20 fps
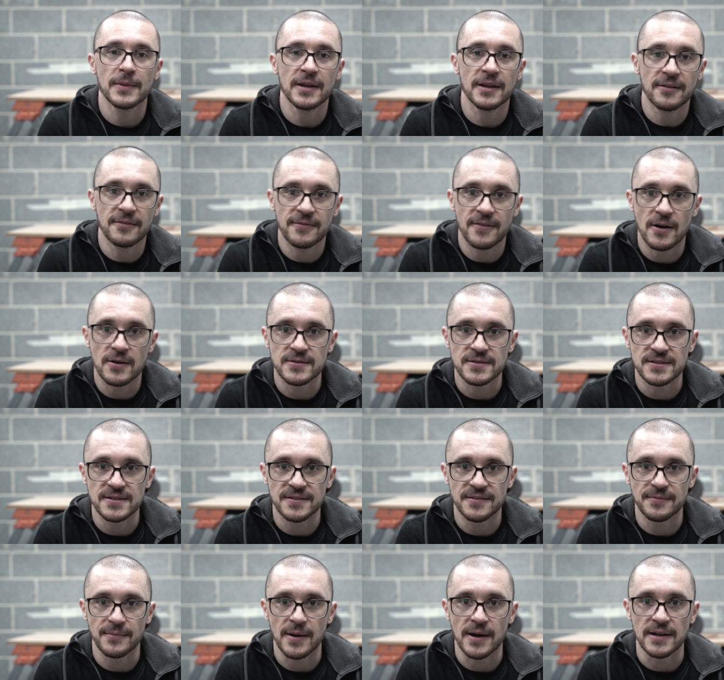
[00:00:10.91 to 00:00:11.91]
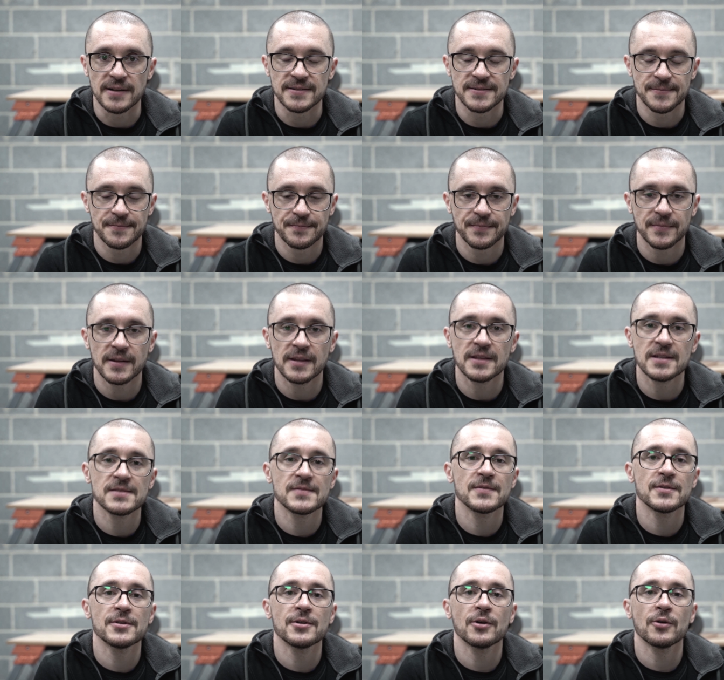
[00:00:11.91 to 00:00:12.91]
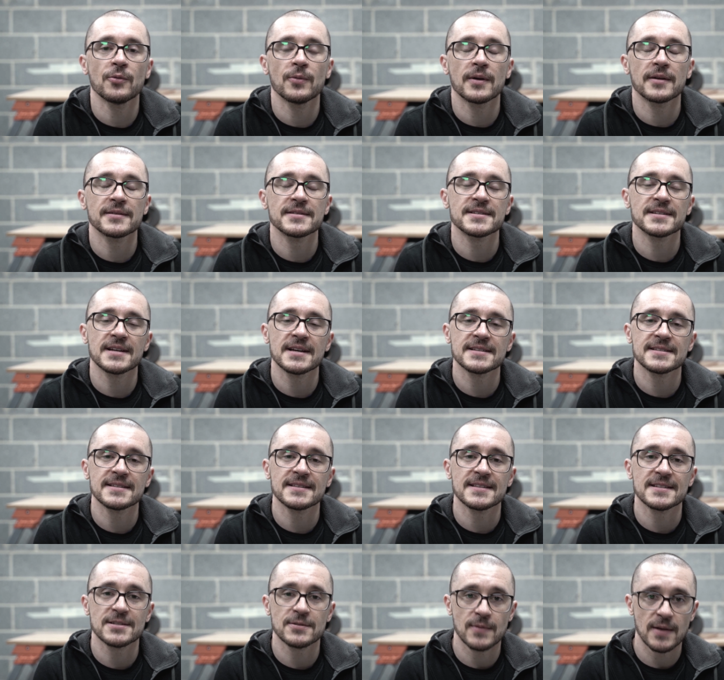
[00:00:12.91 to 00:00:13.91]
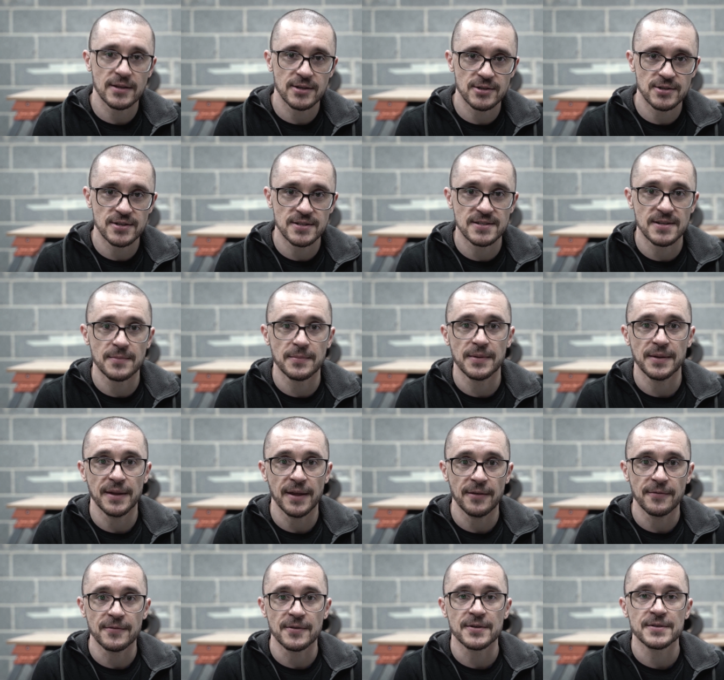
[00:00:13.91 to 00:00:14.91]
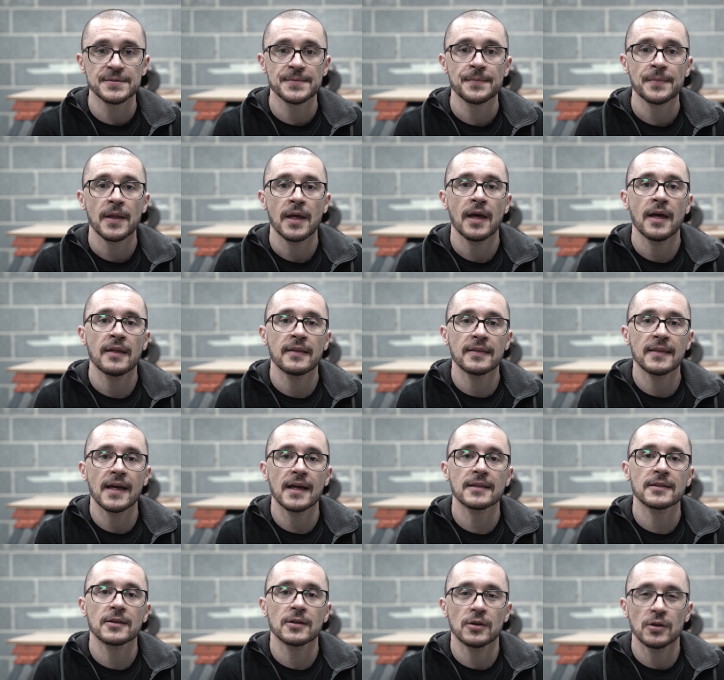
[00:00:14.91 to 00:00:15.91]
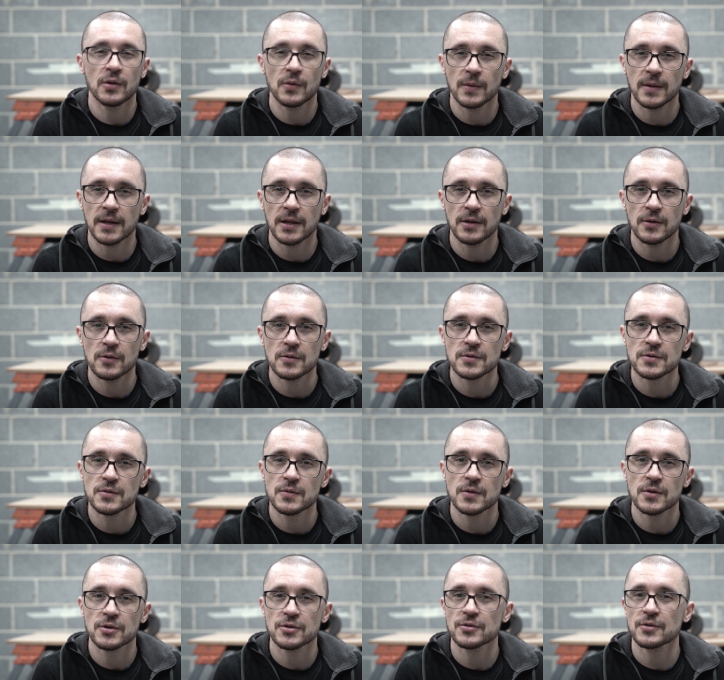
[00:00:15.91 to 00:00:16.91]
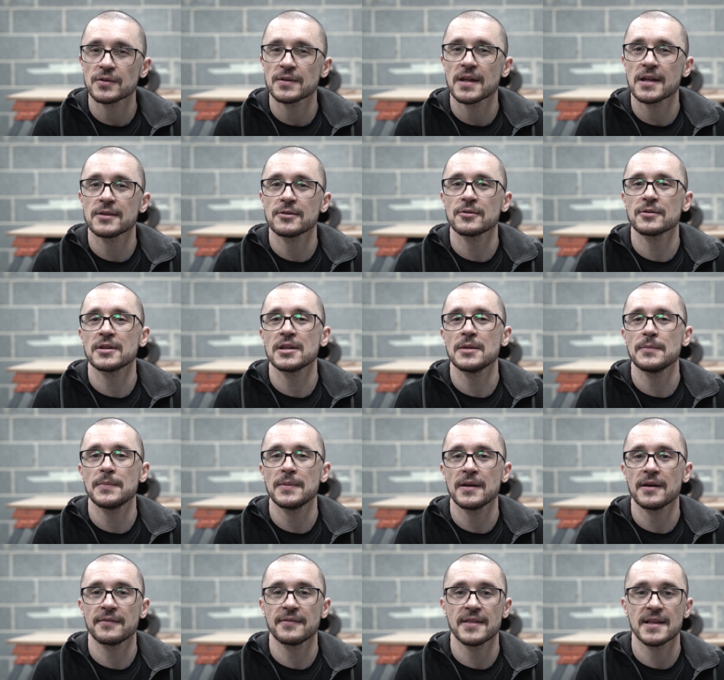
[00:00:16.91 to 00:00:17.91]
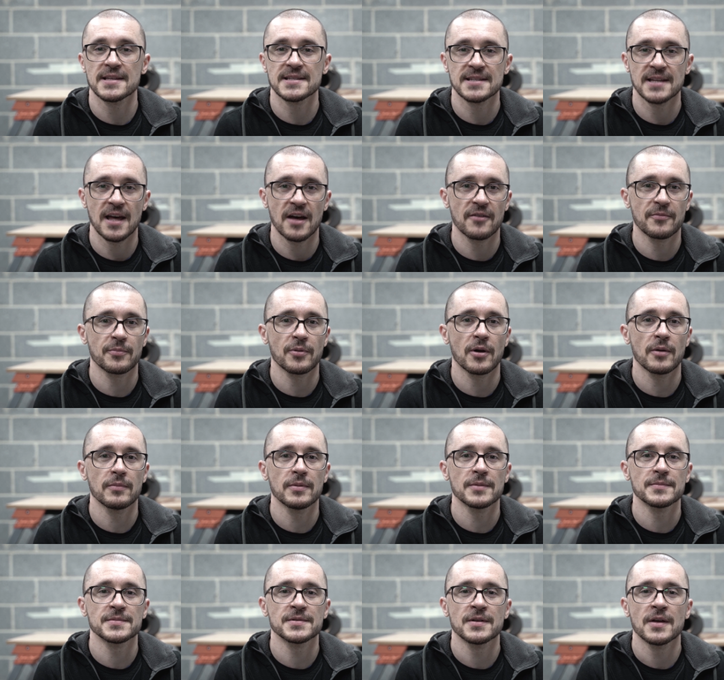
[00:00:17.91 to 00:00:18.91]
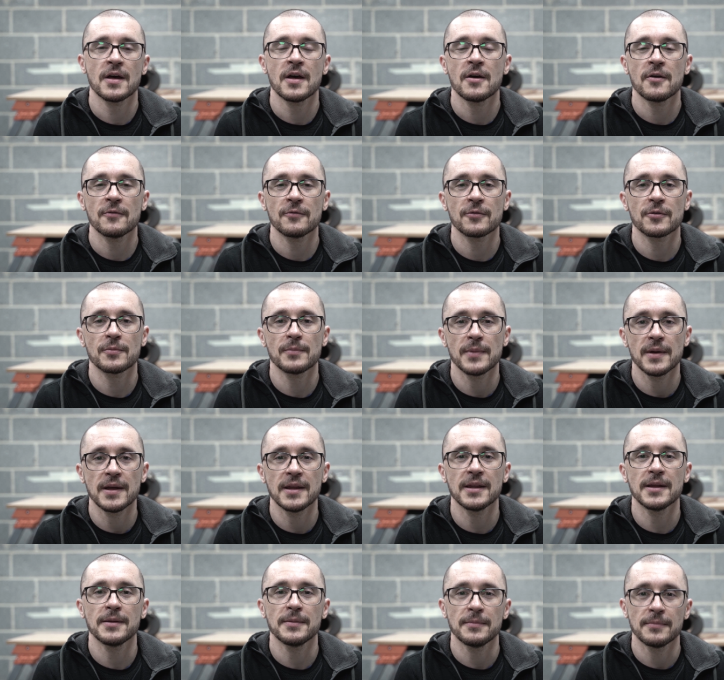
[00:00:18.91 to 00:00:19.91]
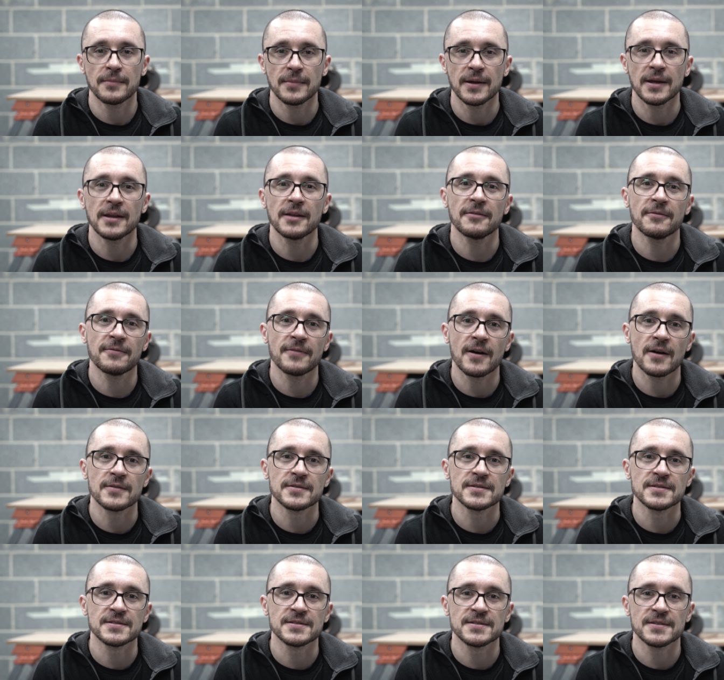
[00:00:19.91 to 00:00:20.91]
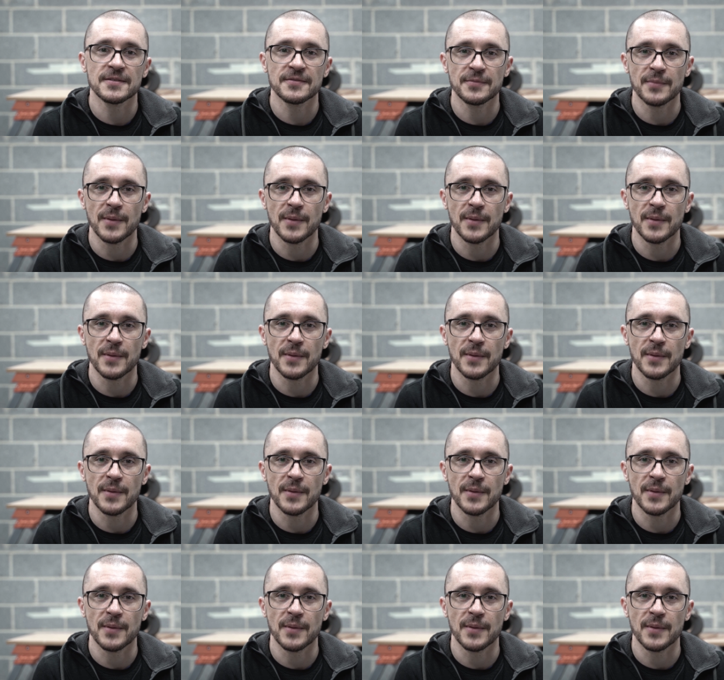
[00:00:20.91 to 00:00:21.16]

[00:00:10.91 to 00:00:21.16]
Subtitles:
many thousands of miles. In this video, we're discussing the strategies and behaviors that you can use to ensure that your DPF doesn't have problems for many, many thousands of